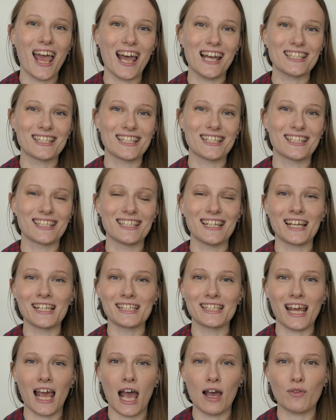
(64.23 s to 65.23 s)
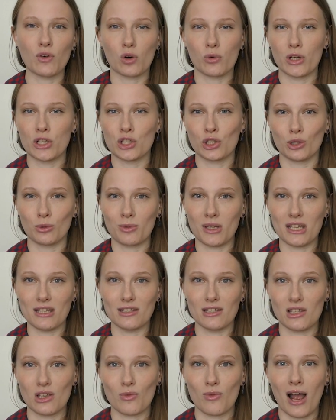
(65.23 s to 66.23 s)
as it's nice to have original
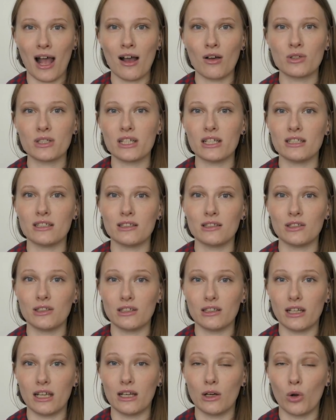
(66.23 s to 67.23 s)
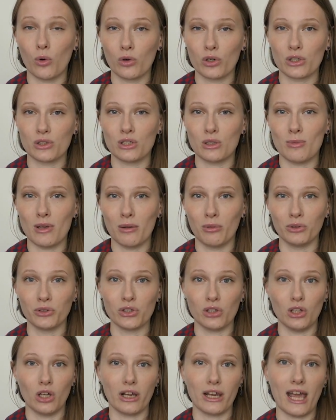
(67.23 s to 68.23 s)
pieces around in order to be able
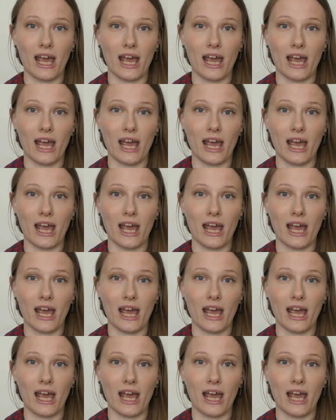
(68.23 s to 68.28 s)
to look